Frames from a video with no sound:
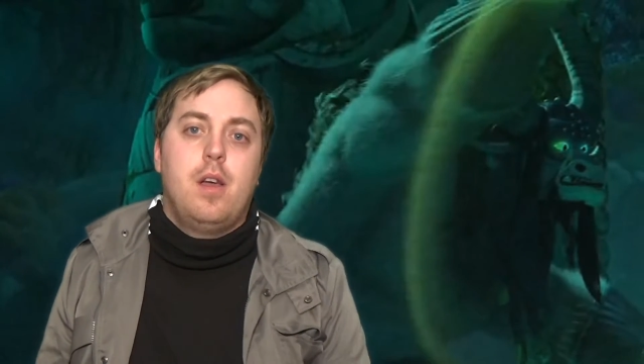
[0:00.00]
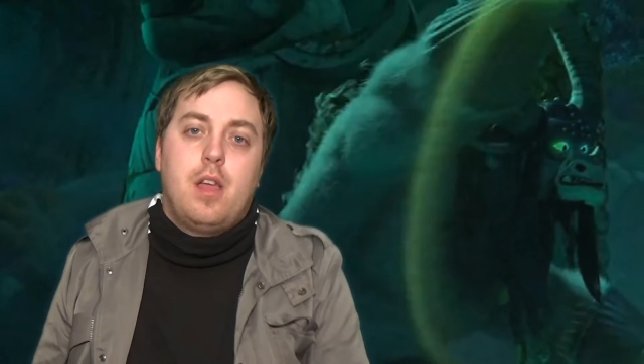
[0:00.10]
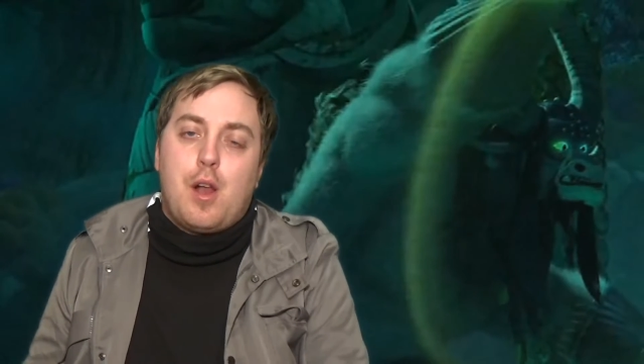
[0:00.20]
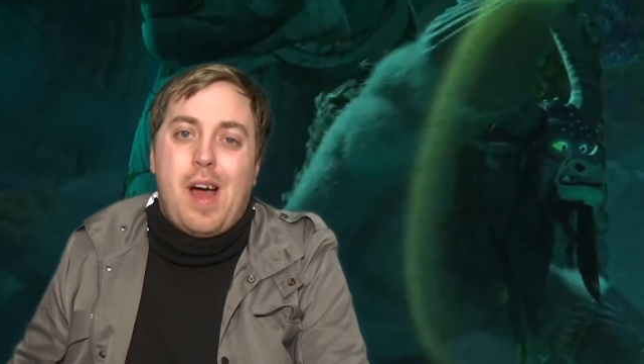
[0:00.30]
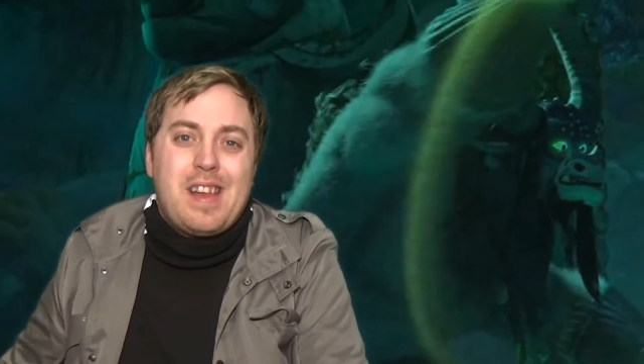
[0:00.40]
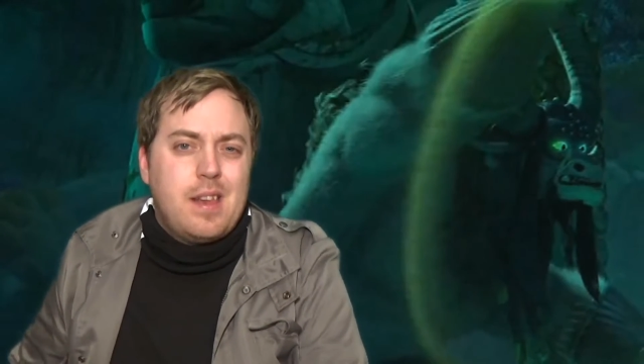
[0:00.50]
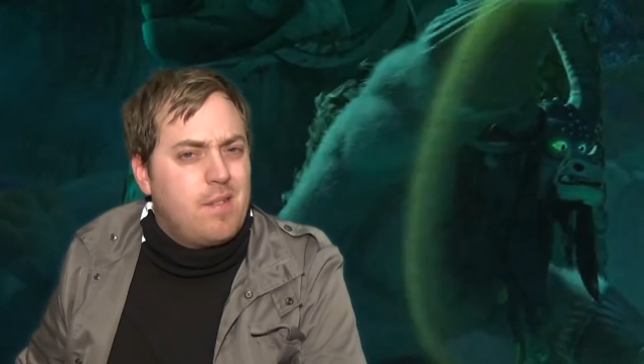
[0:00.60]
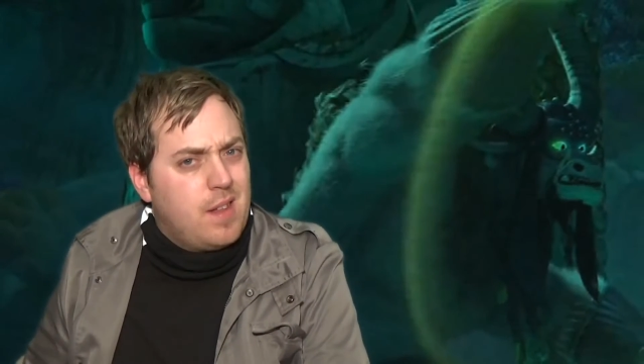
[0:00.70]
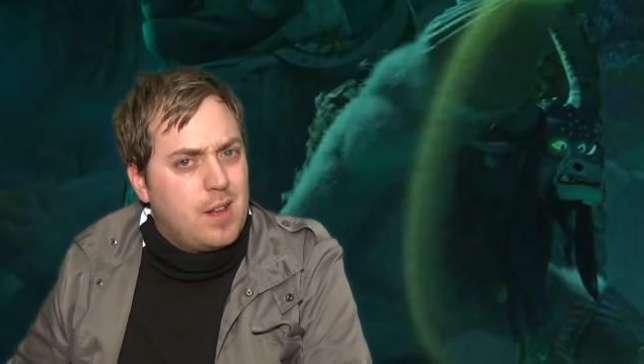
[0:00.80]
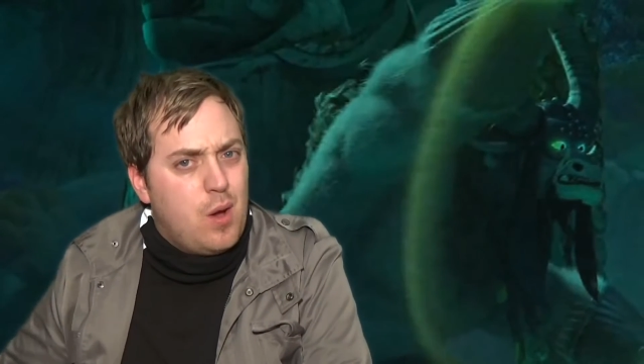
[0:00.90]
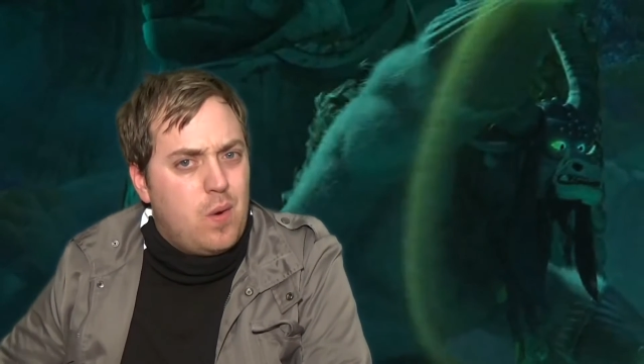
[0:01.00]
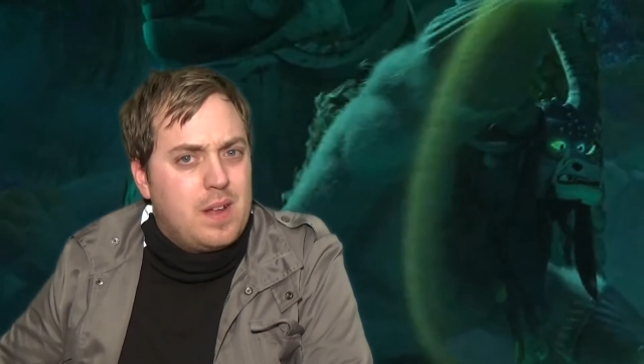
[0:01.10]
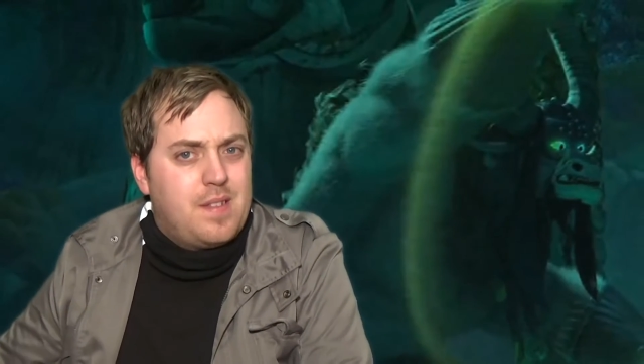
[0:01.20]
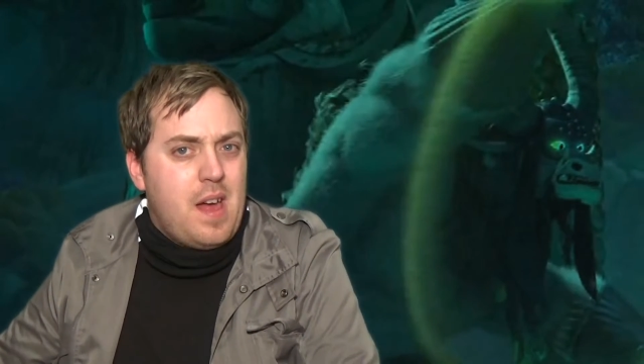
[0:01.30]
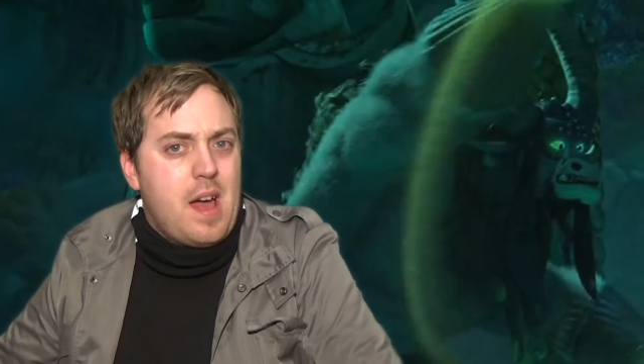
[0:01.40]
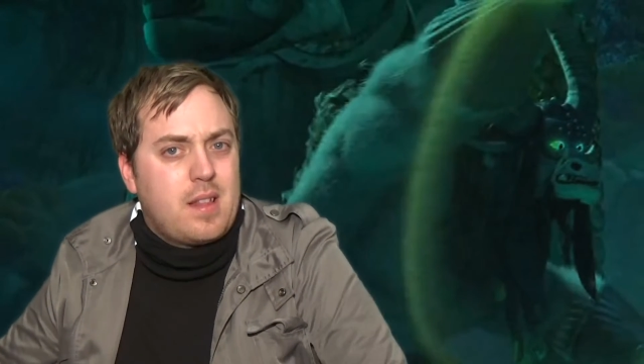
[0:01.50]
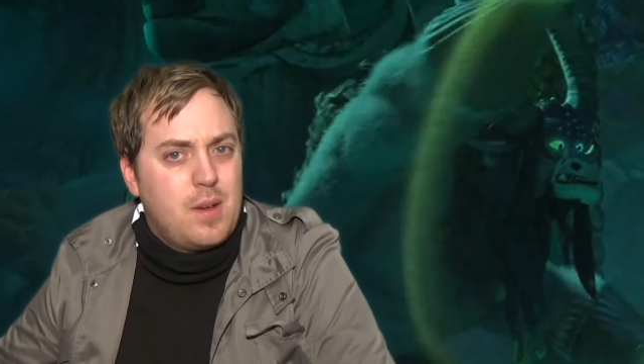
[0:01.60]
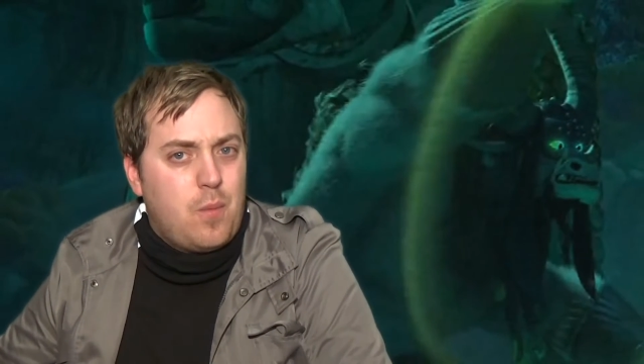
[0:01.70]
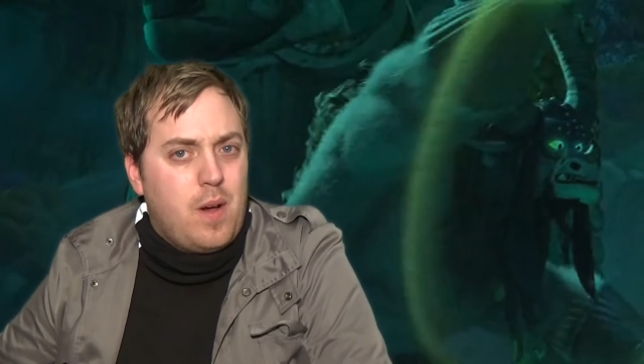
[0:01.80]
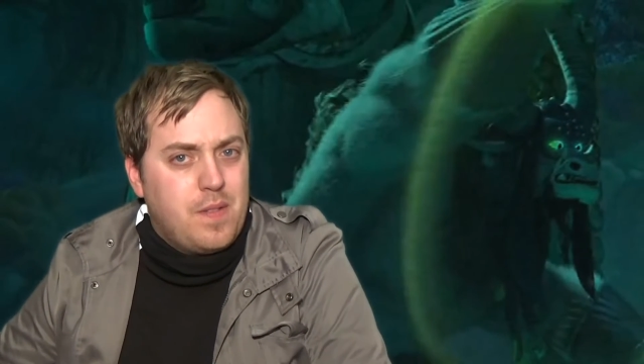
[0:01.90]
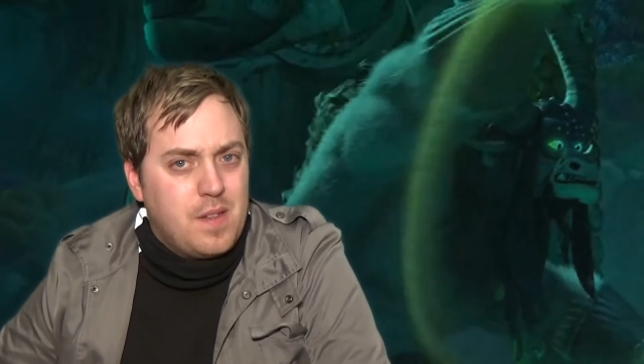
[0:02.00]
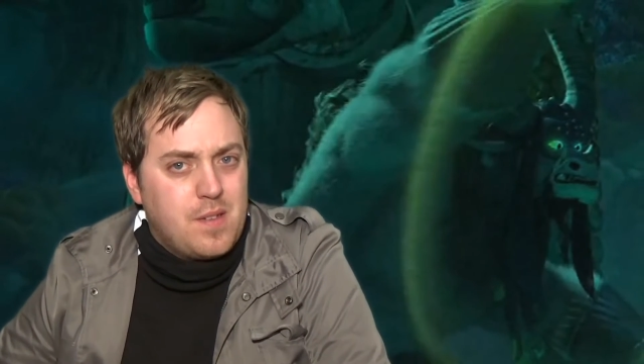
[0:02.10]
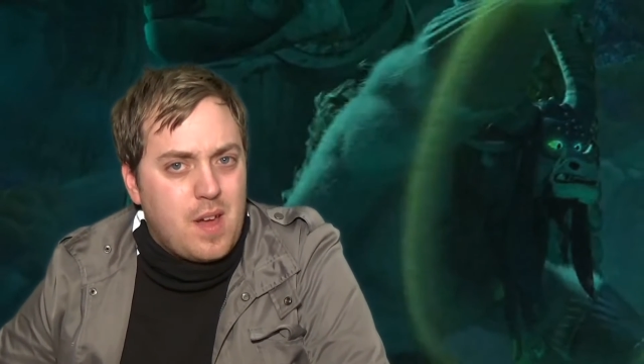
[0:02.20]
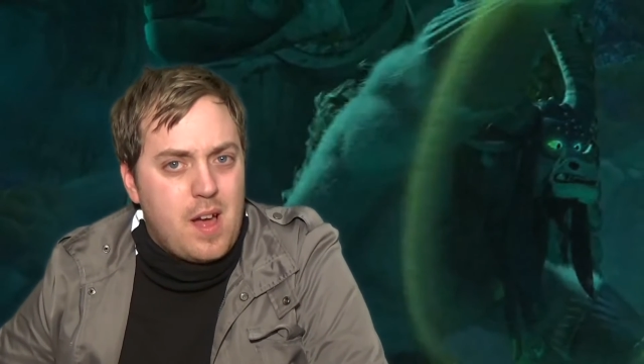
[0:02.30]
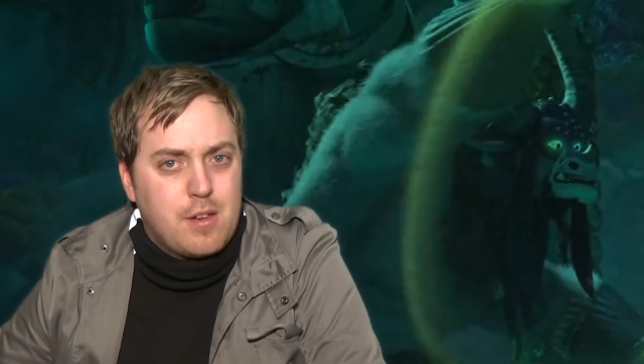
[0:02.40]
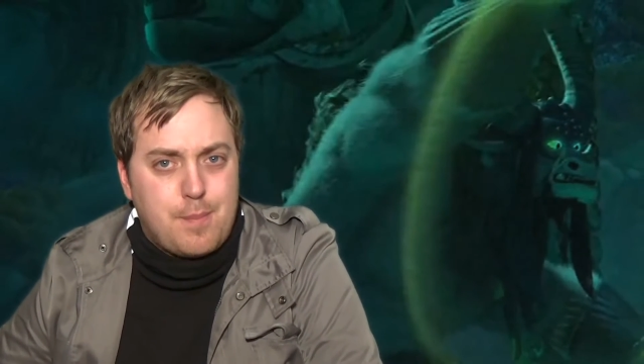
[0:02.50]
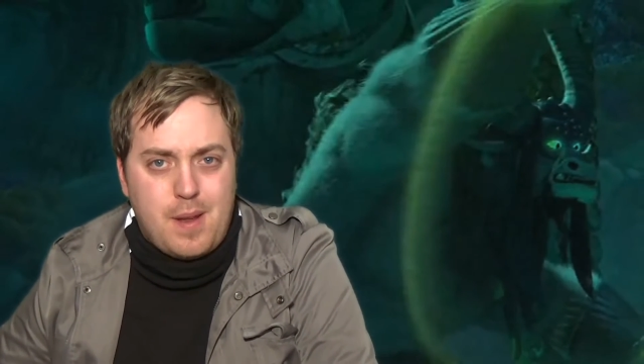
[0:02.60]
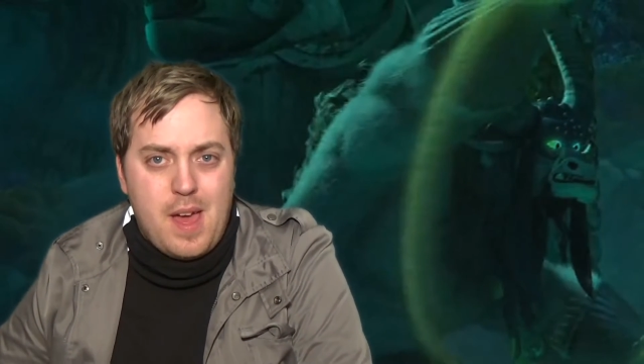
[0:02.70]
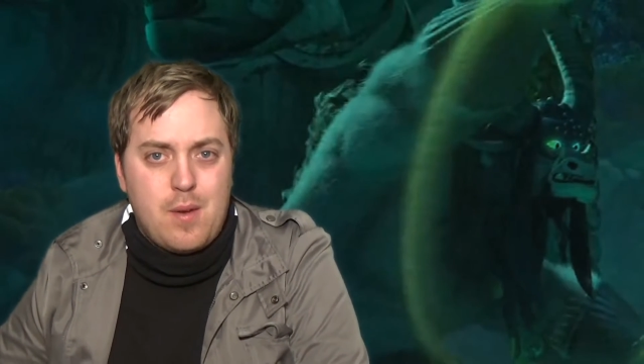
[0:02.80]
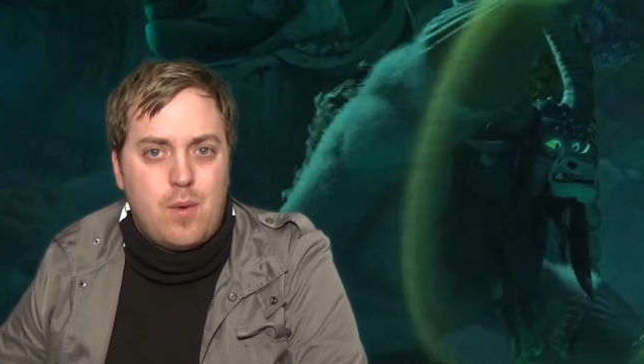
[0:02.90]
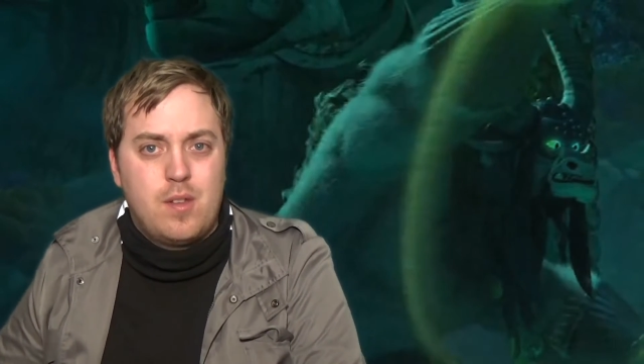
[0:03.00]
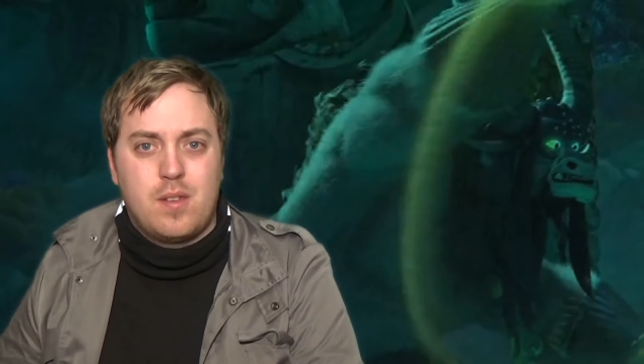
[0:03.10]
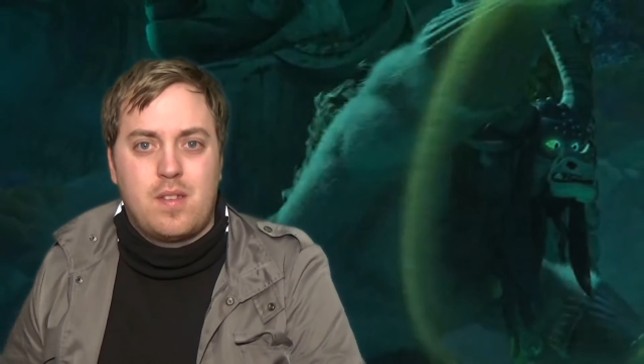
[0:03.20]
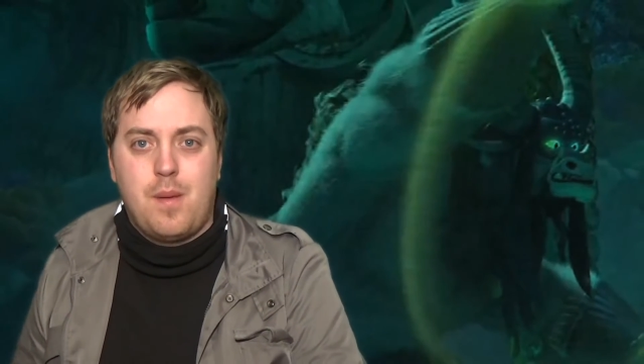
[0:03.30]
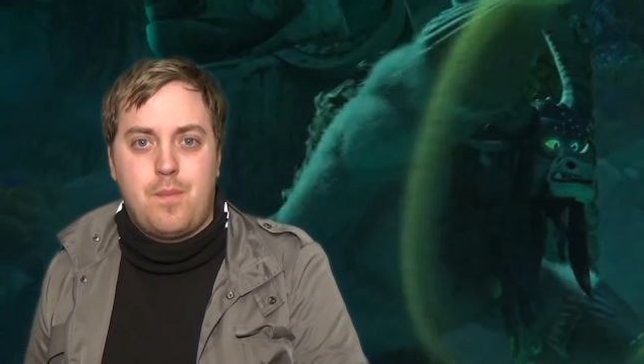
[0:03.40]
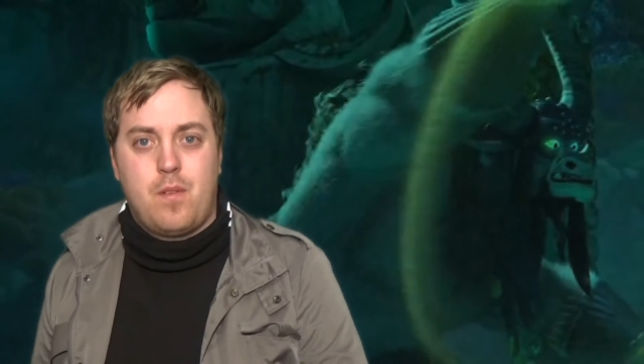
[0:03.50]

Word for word: you know, I didn't really know exactly what this guy's plan was except